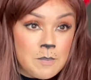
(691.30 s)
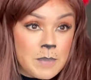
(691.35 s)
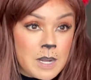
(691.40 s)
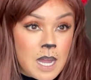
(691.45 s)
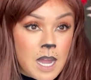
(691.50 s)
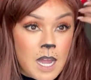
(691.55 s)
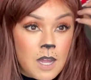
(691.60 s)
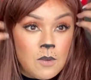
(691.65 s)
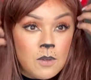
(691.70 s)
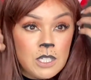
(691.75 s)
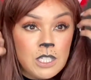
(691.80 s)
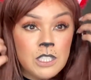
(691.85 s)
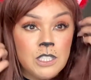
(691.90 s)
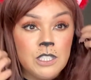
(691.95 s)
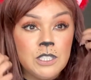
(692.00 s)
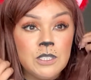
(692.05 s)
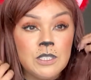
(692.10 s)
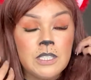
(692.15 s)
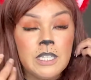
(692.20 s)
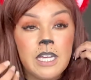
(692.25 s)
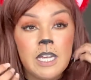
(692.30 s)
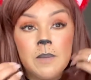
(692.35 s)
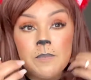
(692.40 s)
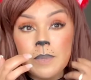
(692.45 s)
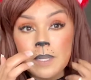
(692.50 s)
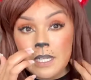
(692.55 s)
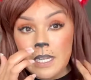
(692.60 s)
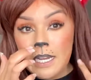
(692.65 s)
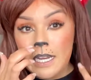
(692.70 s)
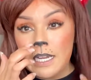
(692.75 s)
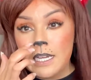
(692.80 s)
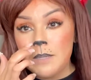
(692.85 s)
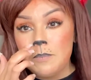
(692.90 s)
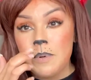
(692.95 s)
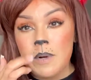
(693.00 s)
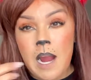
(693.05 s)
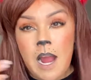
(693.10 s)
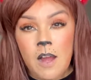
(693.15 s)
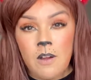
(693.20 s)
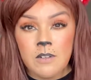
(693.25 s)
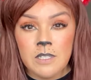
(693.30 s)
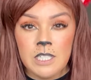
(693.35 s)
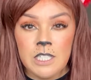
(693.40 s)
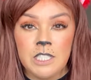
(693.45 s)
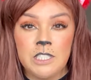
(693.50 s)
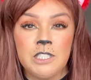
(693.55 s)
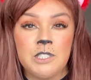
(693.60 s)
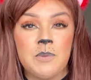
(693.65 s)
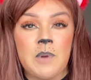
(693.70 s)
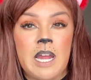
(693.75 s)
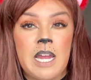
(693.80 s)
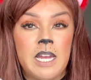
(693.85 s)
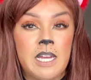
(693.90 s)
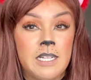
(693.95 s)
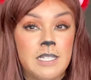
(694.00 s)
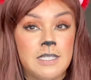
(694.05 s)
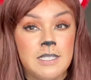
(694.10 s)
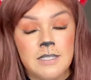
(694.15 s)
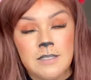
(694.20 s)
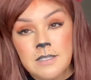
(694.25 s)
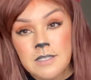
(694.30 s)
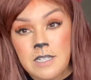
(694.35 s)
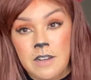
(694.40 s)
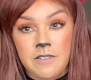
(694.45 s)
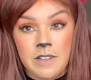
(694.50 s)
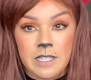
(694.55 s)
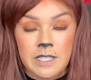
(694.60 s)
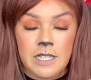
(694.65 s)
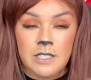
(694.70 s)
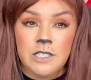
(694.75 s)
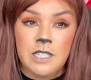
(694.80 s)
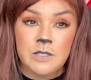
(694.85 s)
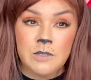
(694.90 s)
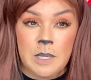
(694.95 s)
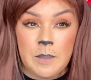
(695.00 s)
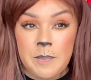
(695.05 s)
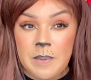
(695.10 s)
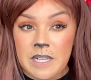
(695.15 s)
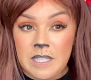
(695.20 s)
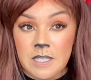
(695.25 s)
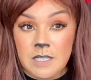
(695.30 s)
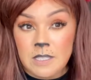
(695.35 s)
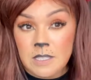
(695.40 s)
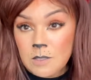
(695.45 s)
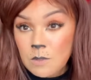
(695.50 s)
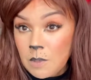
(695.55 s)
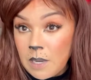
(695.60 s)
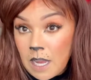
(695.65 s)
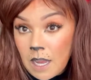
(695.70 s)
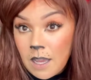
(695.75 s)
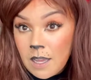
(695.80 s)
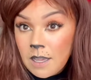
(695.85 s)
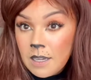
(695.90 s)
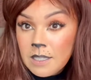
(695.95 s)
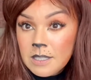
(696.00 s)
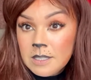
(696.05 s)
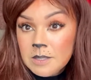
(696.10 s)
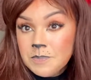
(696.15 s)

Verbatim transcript: But I wanted to keep it like a brownish red and stuff like that. So that's why I picked this wig.